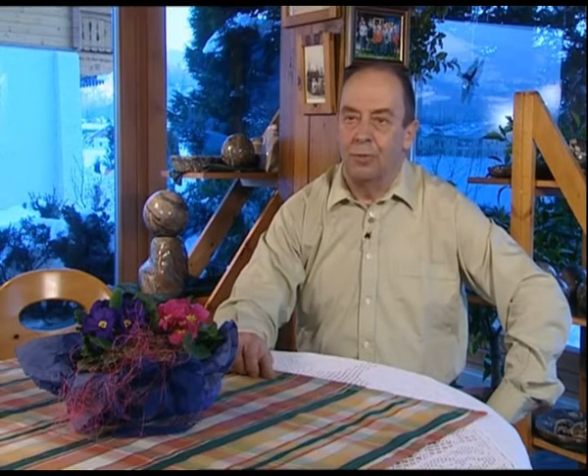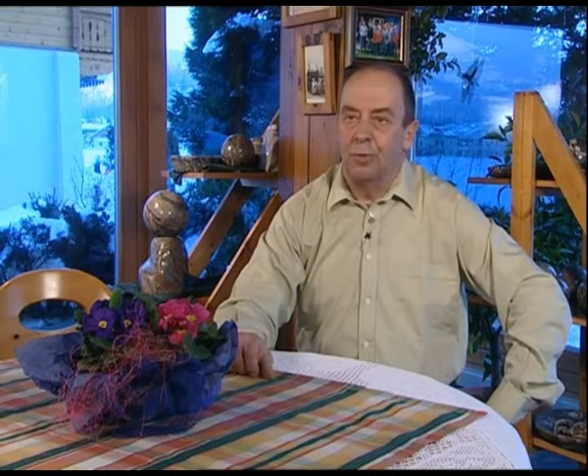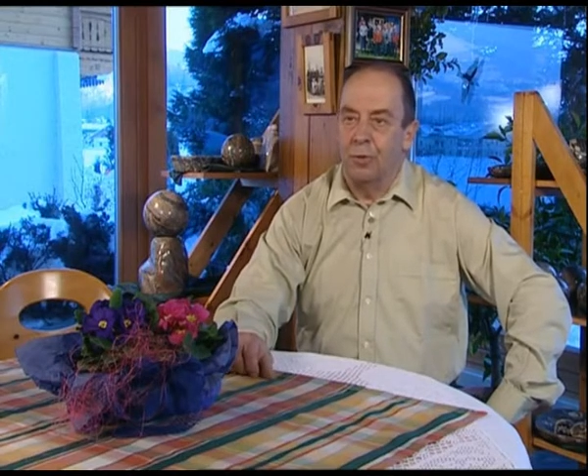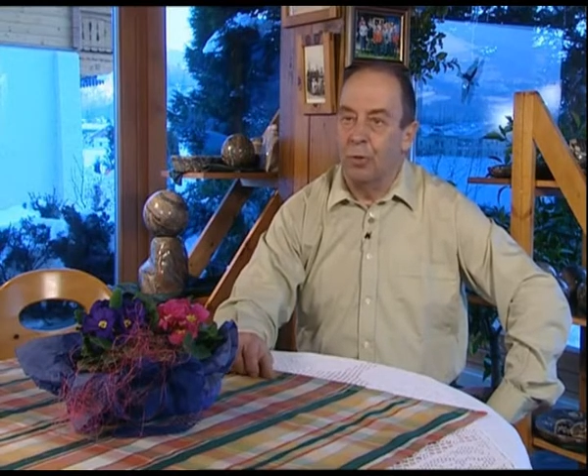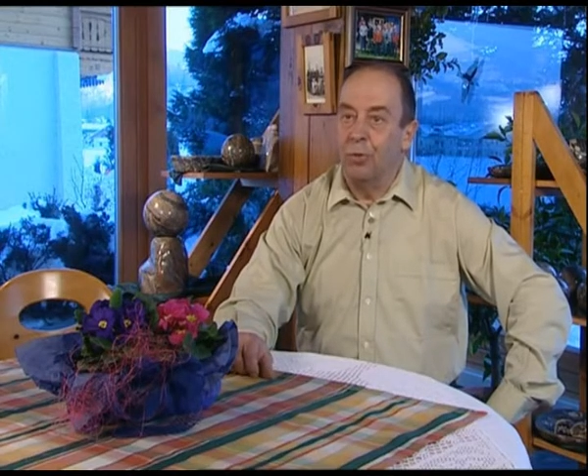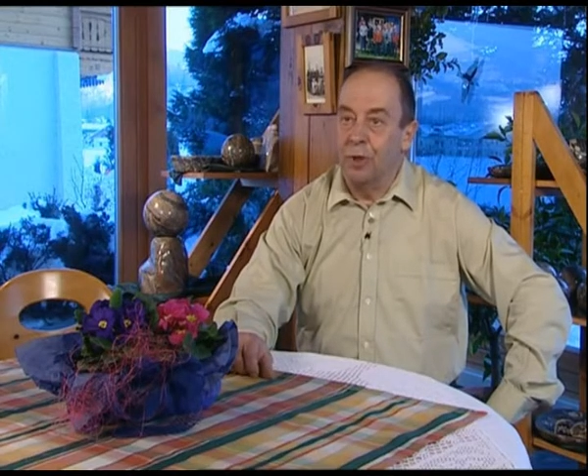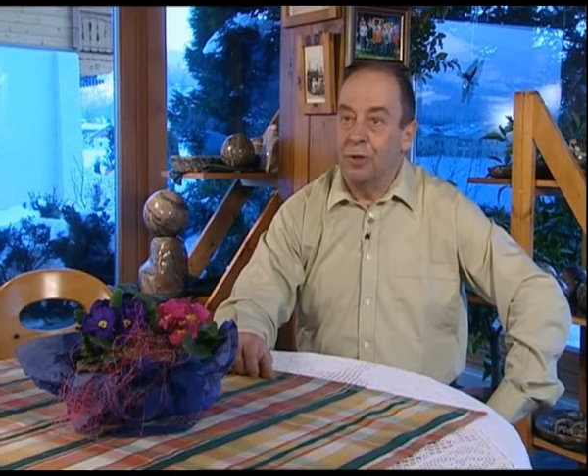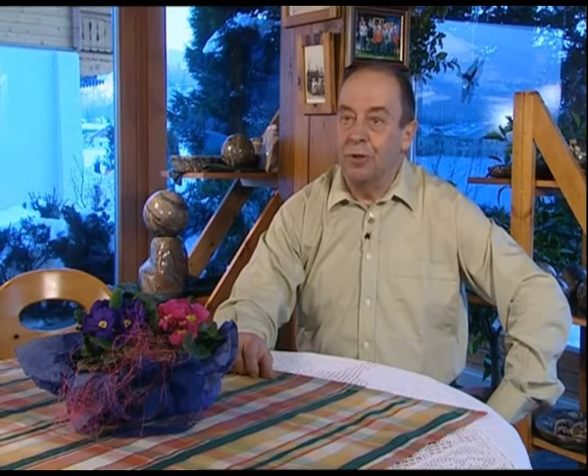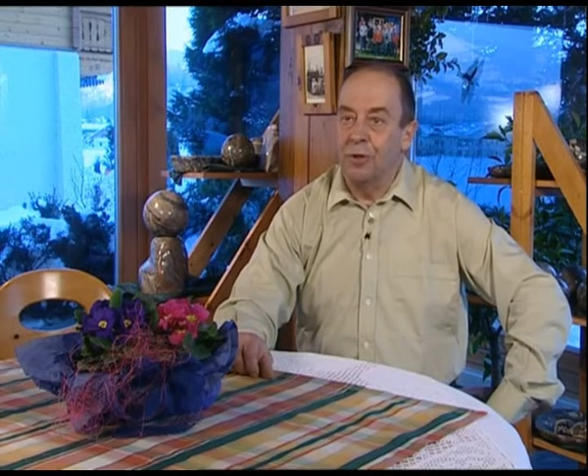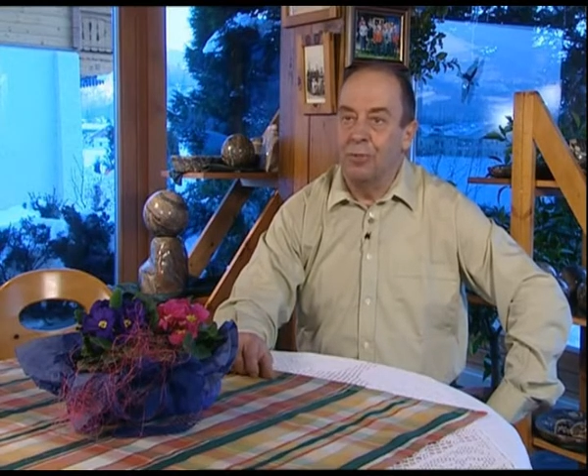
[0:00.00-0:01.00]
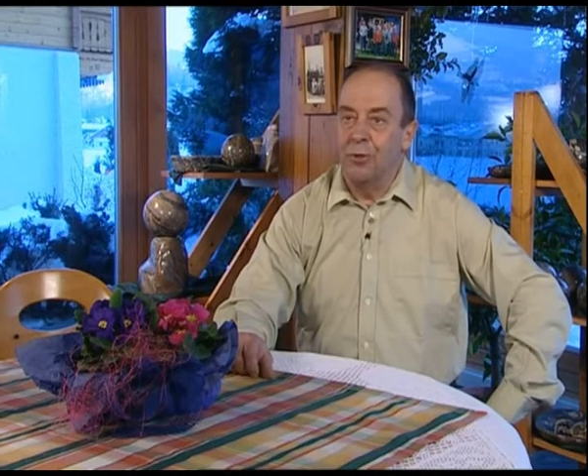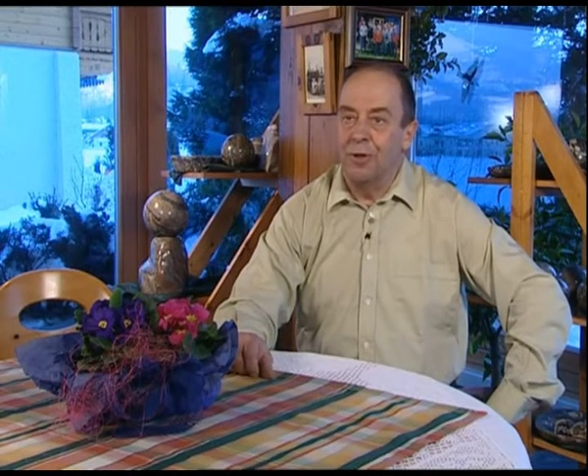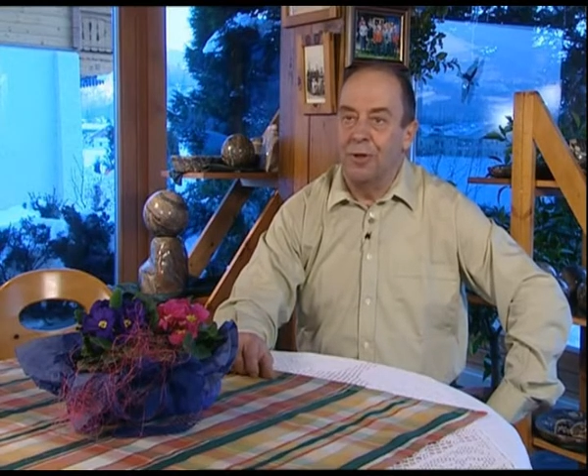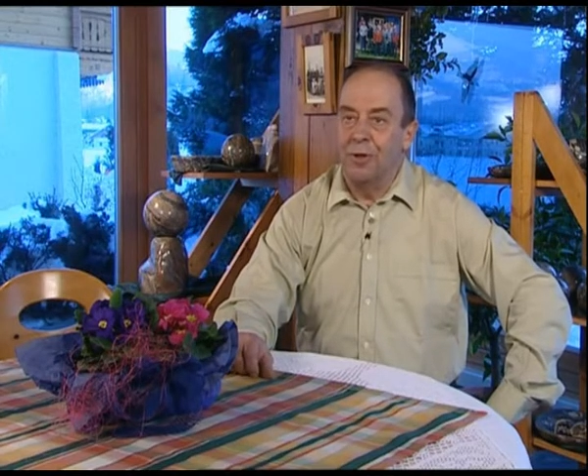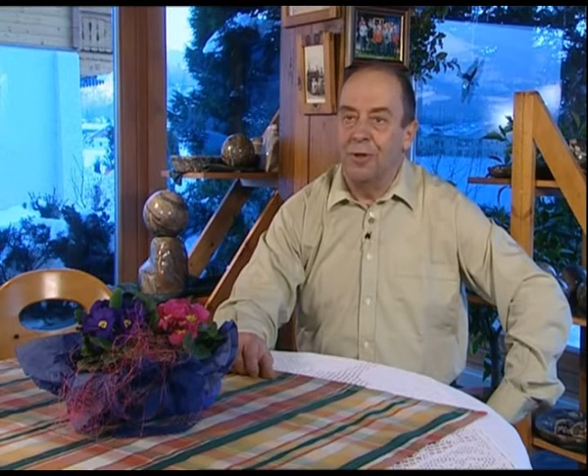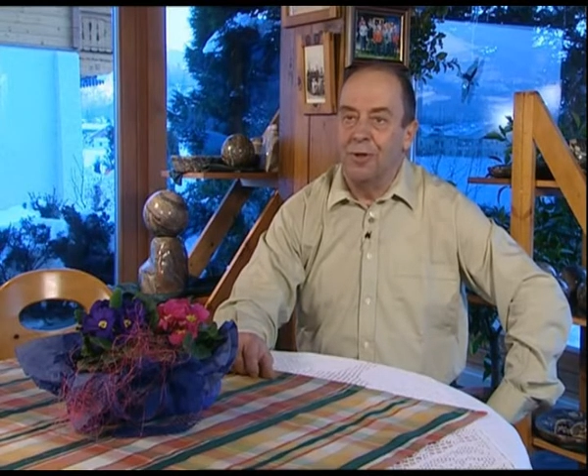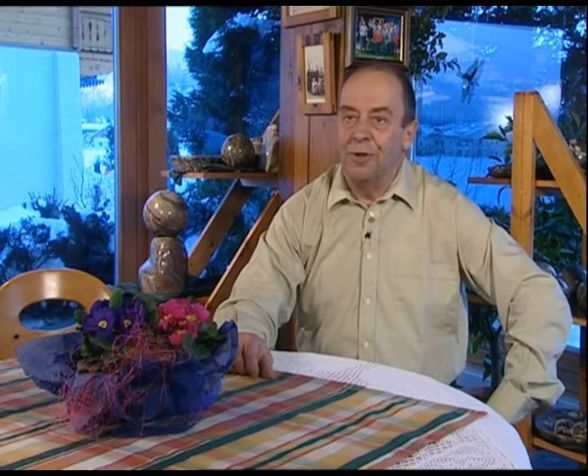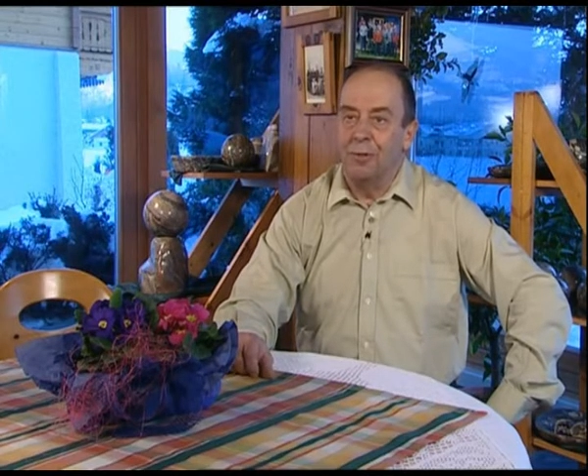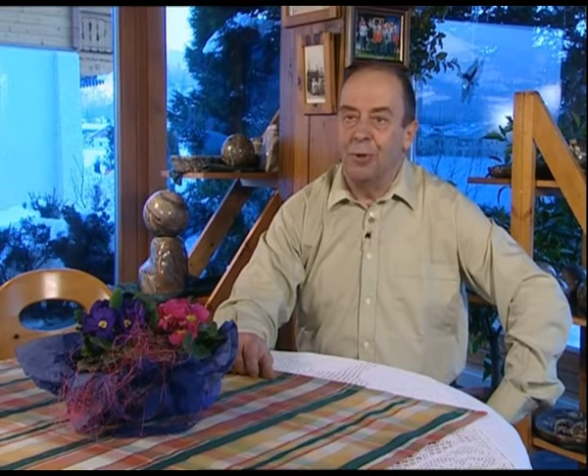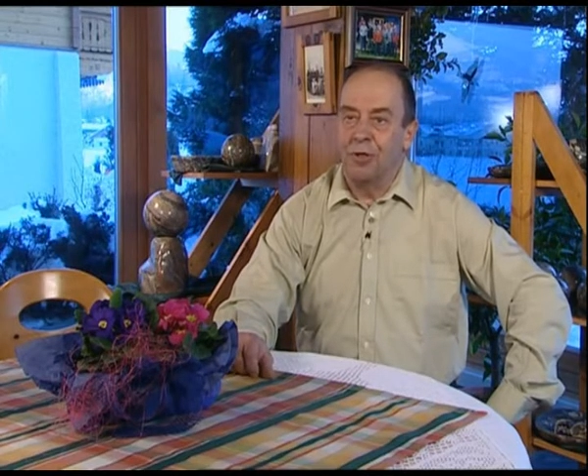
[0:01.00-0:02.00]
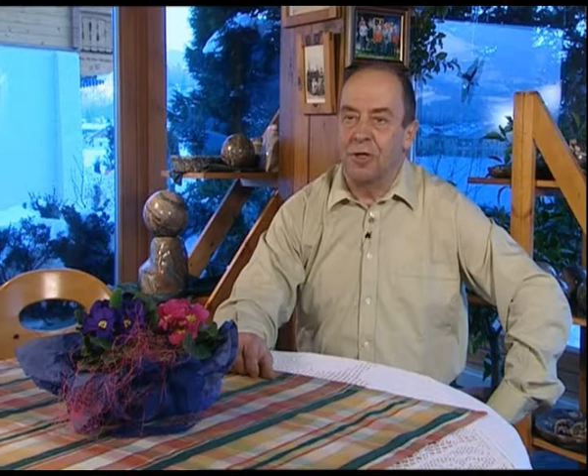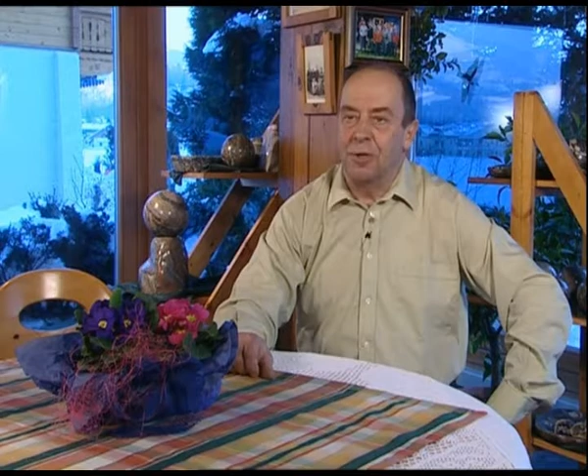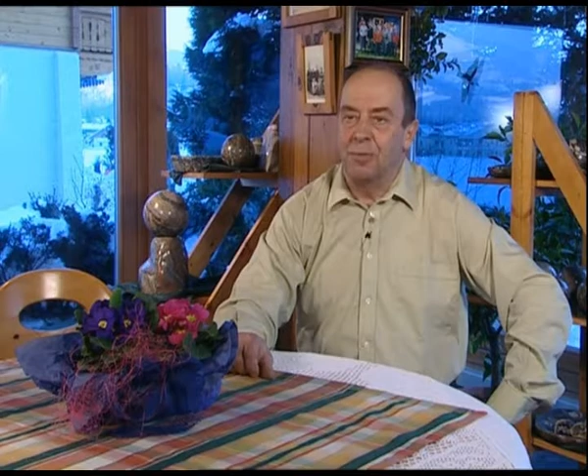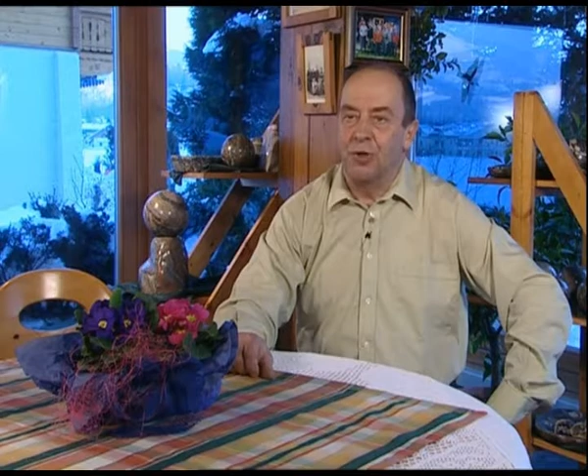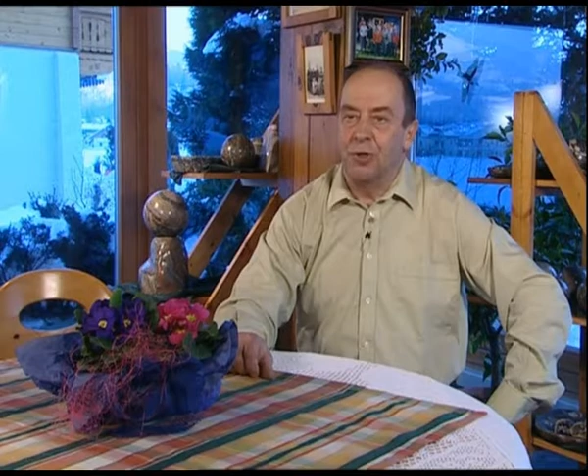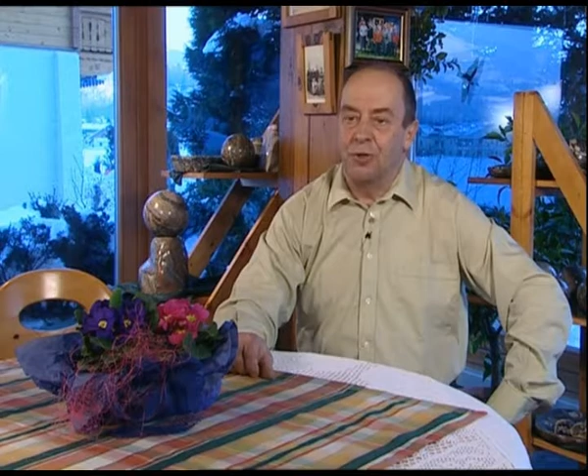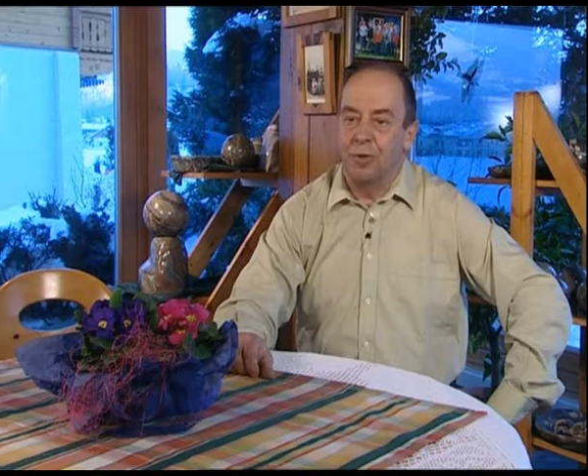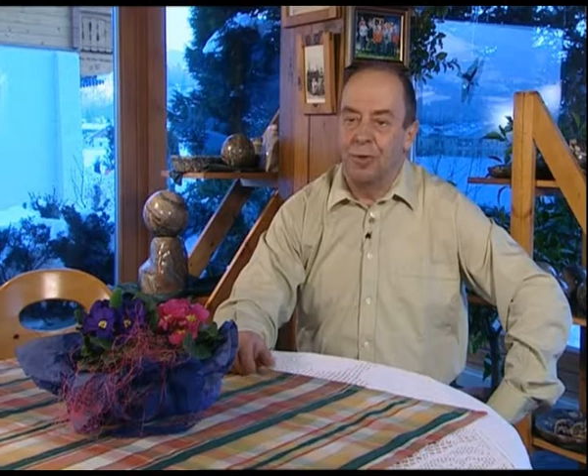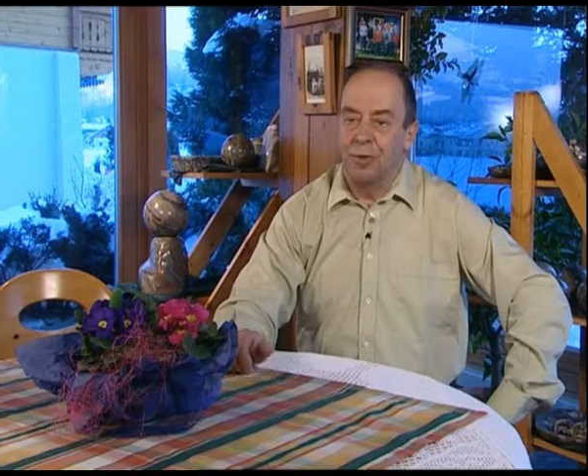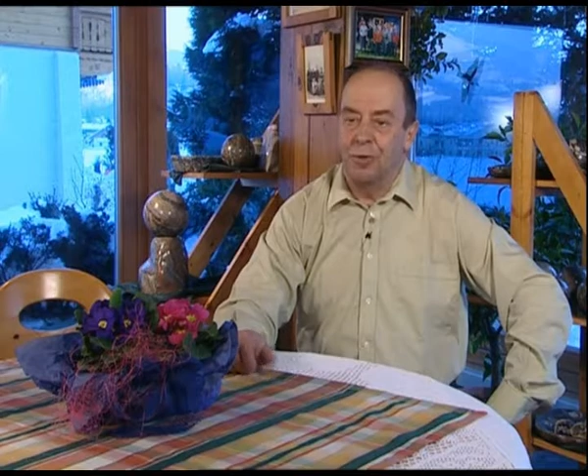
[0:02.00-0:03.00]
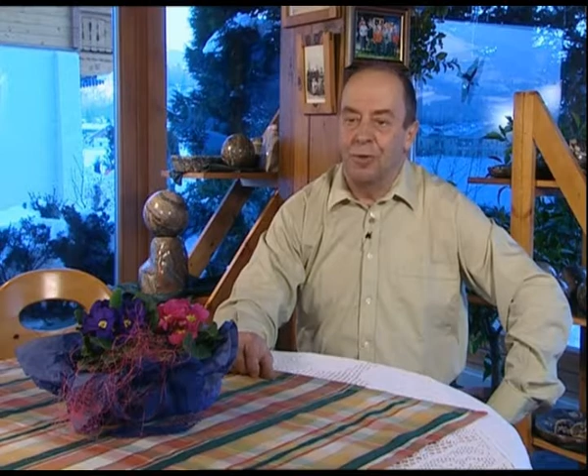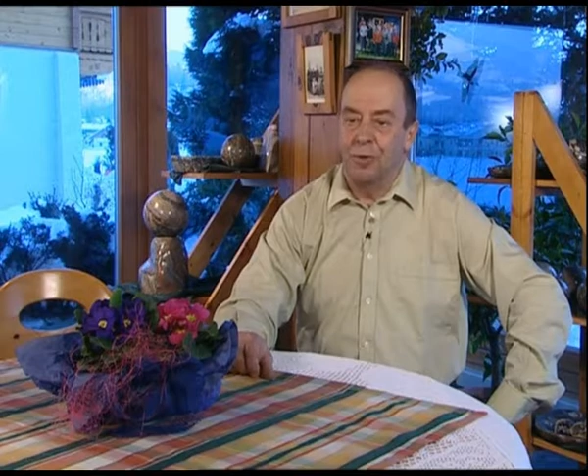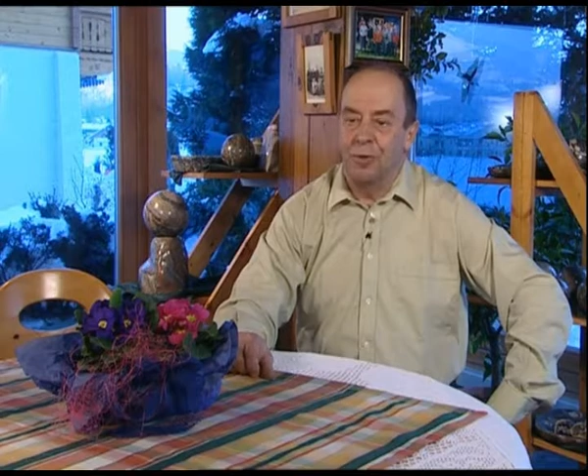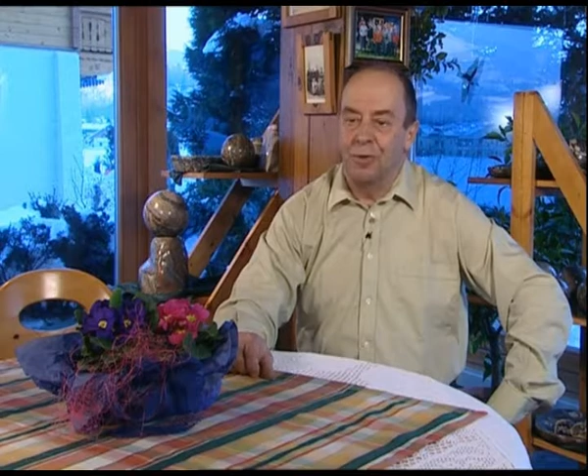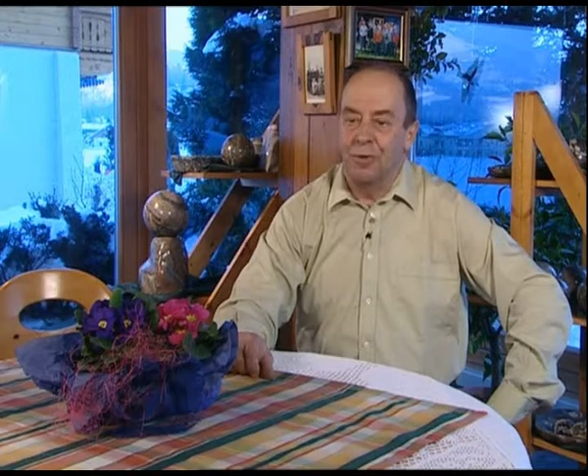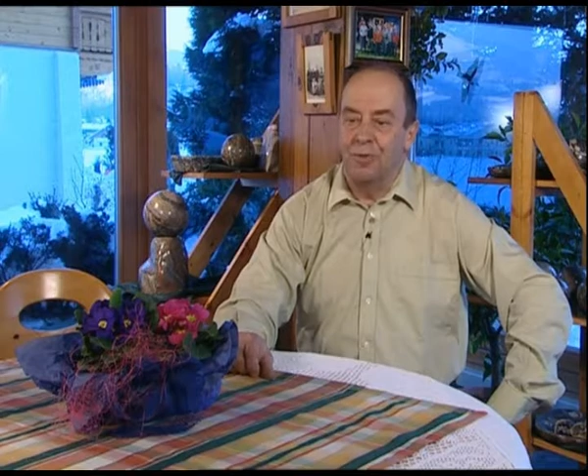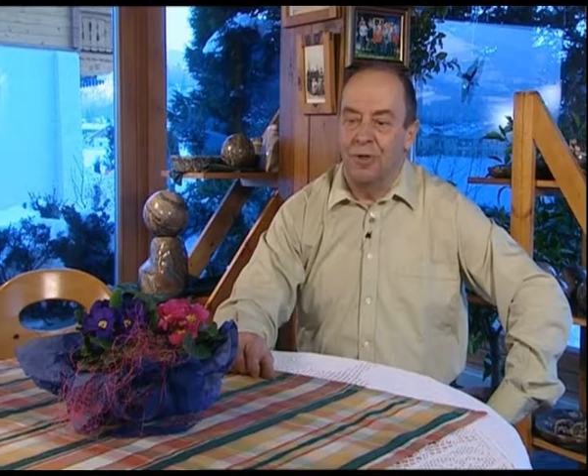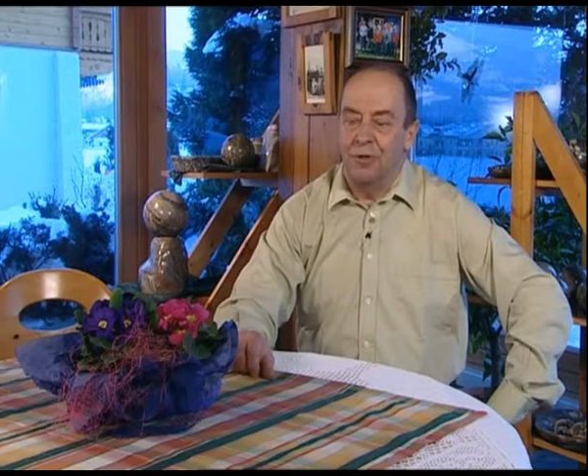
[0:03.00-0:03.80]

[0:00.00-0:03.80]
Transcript: I was skeptical at first, but I thought, what harm can it do?